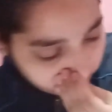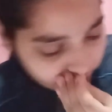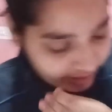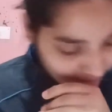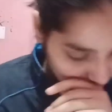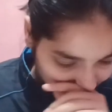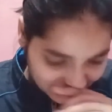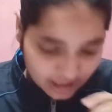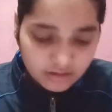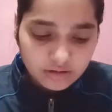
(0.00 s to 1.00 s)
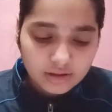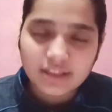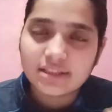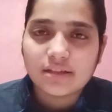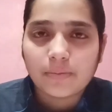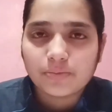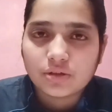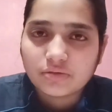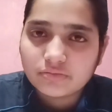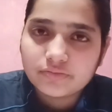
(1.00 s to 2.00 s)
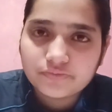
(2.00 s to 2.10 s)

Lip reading: prevent conception.